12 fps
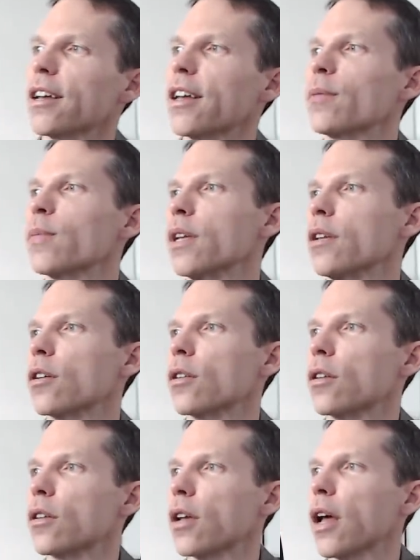can be,
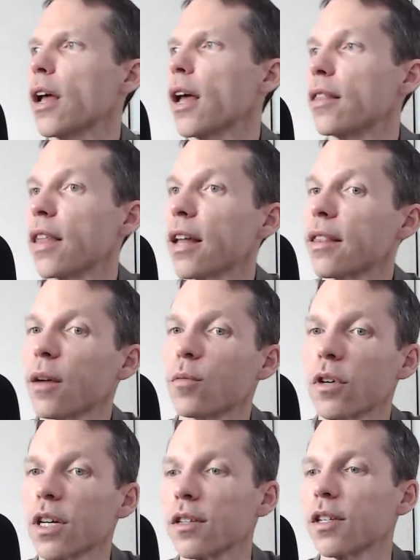and
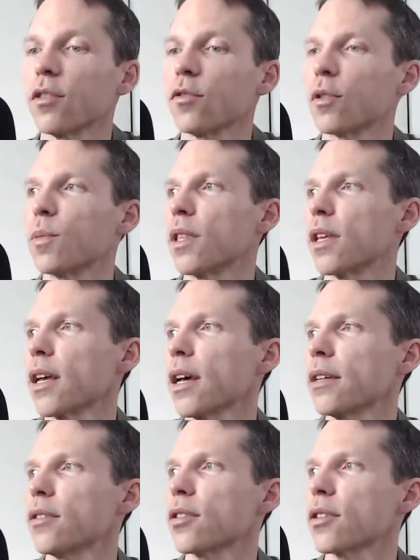that will continue to be the
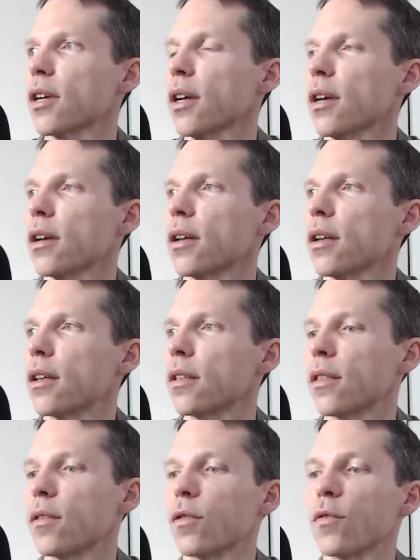case.
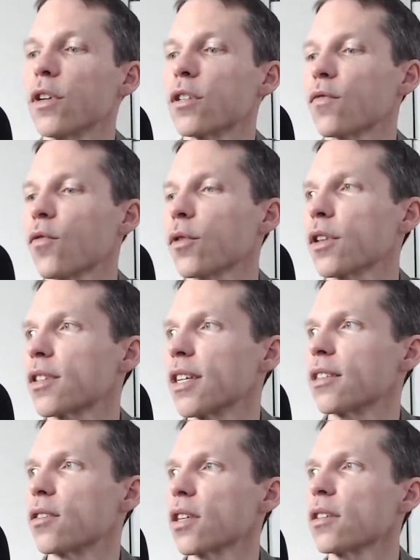The reason for this
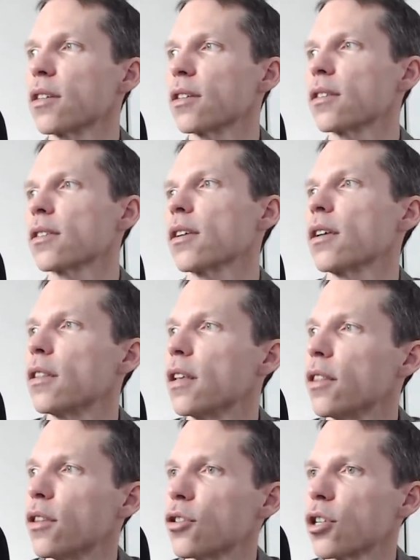existence
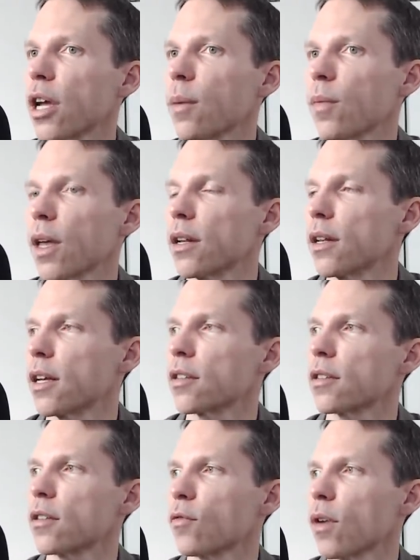in the shape that it
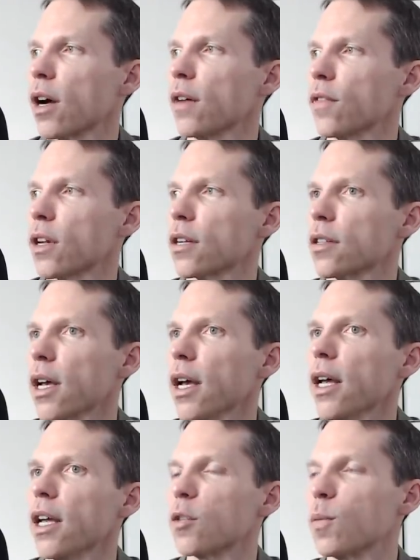has arrived at us
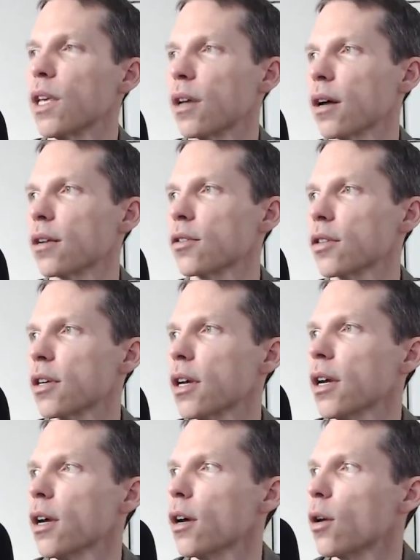is because
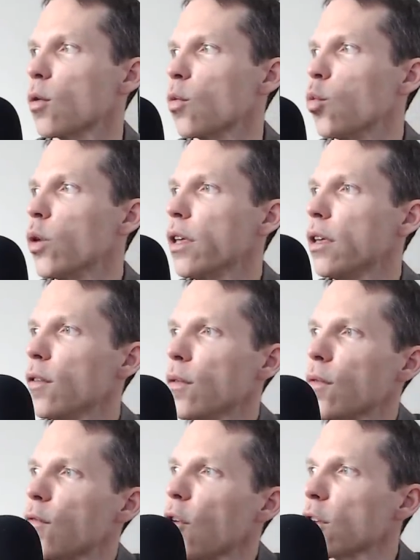
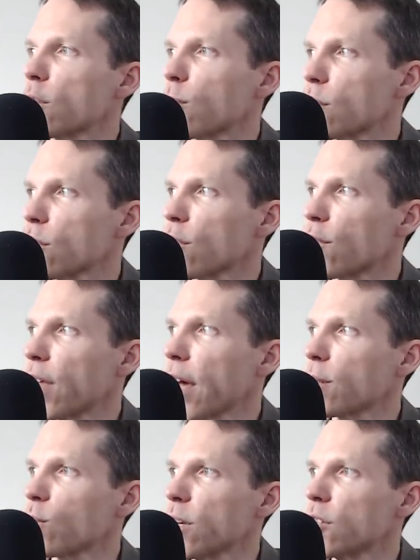we fought to preserve
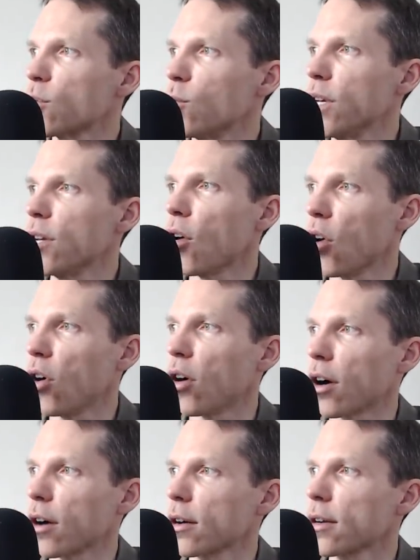that which we
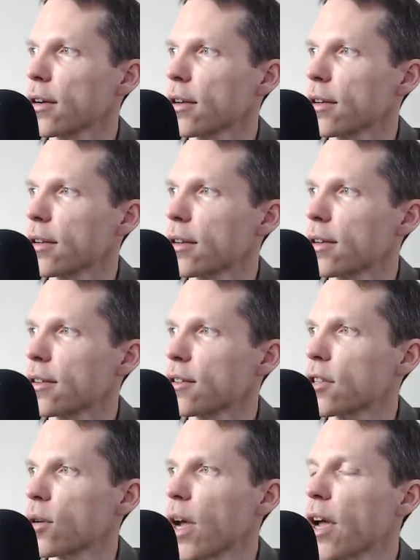are.
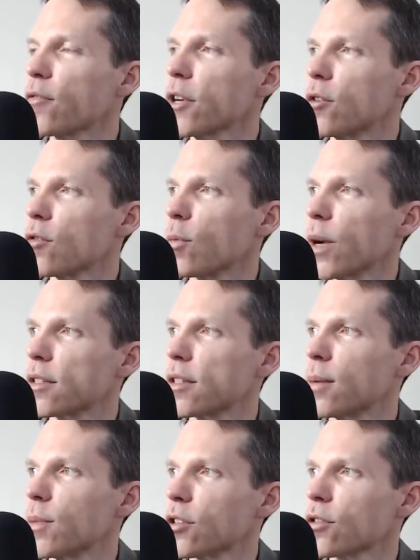So every group has
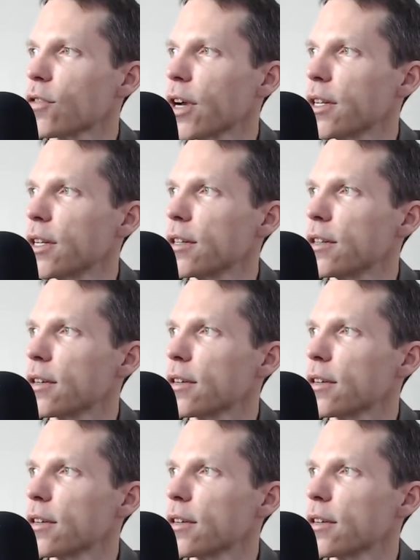demonstrated